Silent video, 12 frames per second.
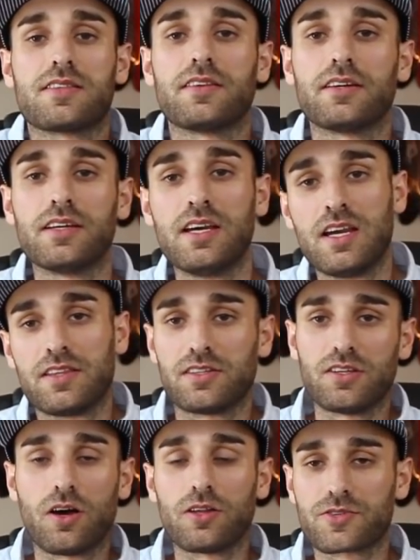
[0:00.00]
and the
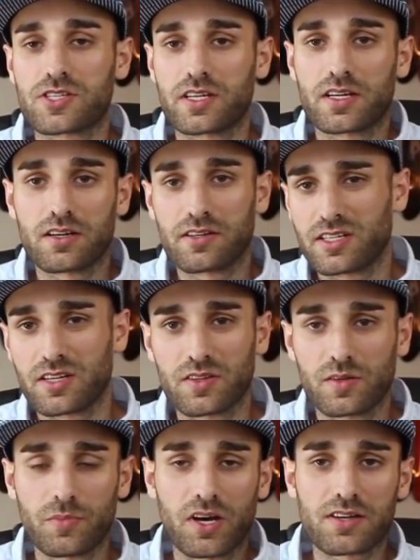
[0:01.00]
dollar sticker, you know,
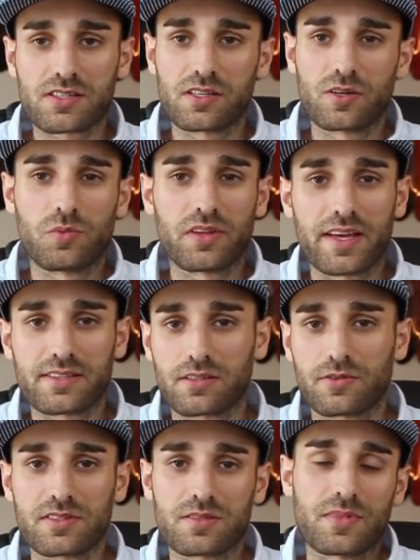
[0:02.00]
the box Lego plastic
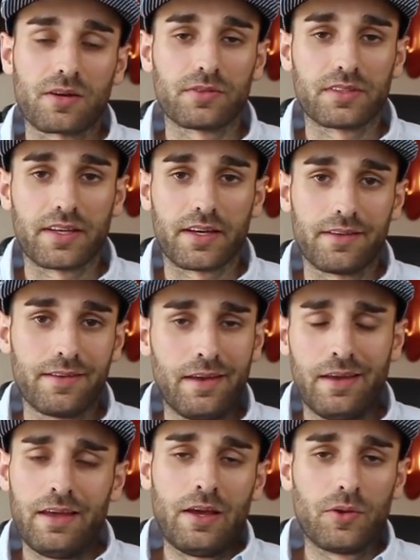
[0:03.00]
ones. I'm not really that.
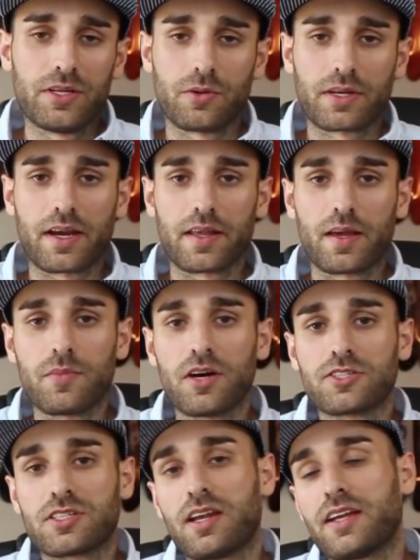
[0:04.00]
Really don't care that
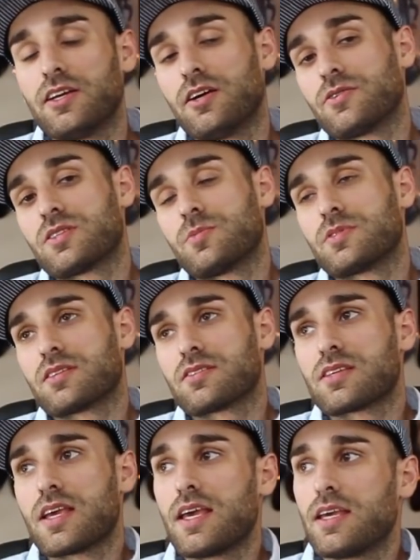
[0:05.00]
much. And I know someone's gonna
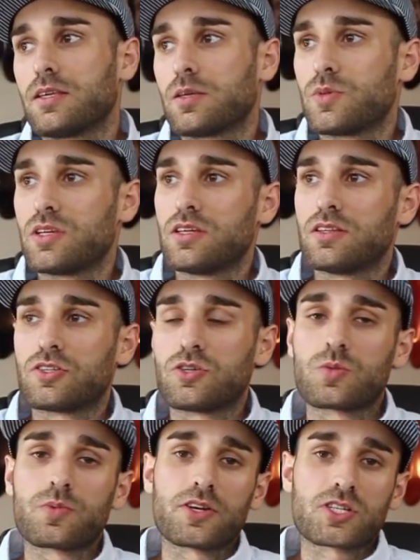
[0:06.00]
say, hey, give me the
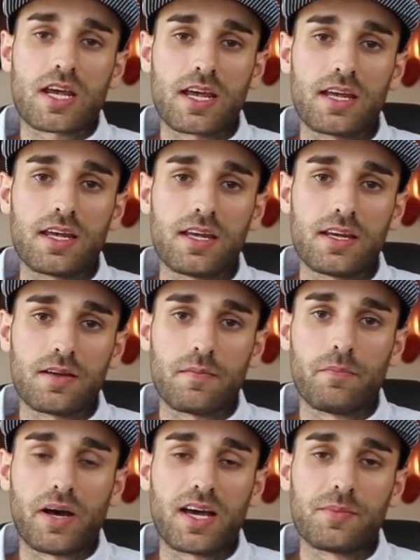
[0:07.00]
toothbrush. Hey,
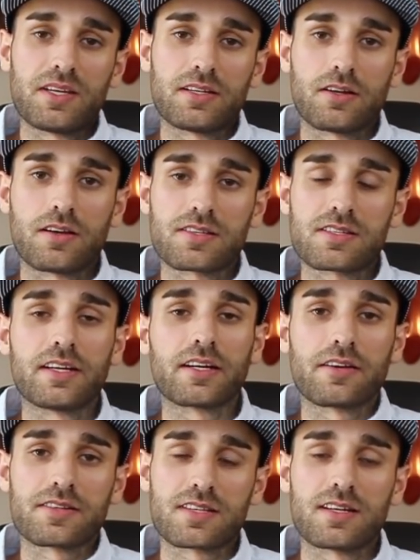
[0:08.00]
buy me a Nas sticker
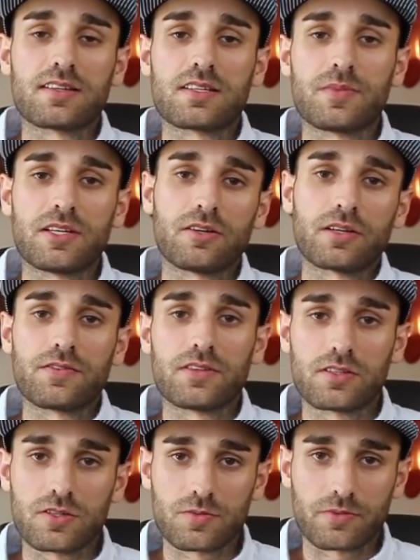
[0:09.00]
and send it to me and I'll give you the
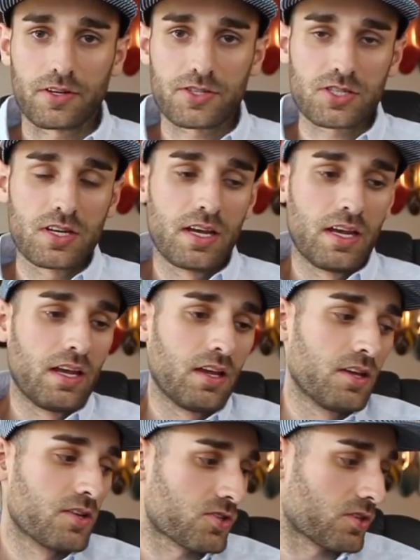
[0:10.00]
toothbrush.
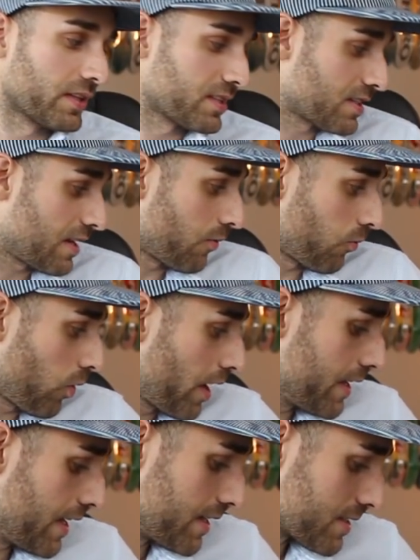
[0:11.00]
So let's get
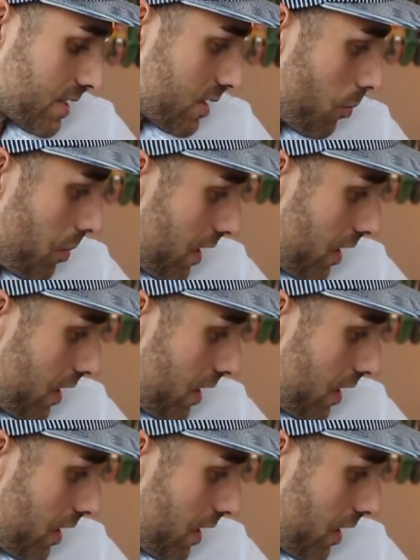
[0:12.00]
right into the